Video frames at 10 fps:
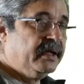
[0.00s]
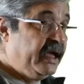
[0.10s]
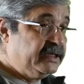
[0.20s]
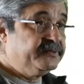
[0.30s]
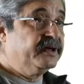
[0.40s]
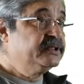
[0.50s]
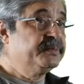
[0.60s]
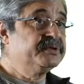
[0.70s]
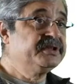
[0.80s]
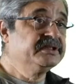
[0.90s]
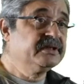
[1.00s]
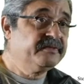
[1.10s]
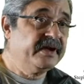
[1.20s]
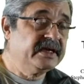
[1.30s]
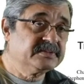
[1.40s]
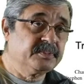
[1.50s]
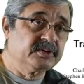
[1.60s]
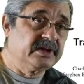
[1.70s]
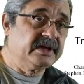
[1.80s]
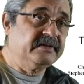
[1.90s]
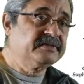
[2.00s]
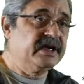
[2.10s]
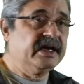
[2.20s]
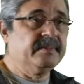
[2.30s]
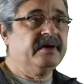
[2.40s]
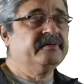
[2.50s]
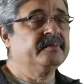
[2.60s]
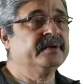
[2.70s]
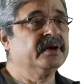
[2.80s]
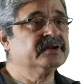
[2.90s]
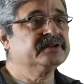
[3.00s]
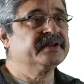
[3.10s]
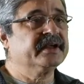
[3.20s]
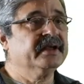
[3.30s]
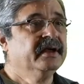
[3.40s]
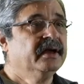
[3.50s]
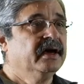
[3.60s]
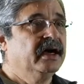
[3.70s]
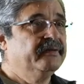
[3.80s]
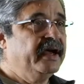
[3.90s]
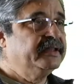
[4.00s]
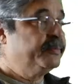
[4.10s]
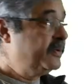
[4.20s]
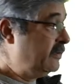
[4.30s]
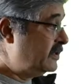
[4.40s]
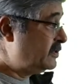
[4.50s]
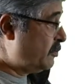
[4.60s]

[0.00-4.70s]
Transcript: As far as the procedural phase, both the left side above and below this thing, I've had the privilege of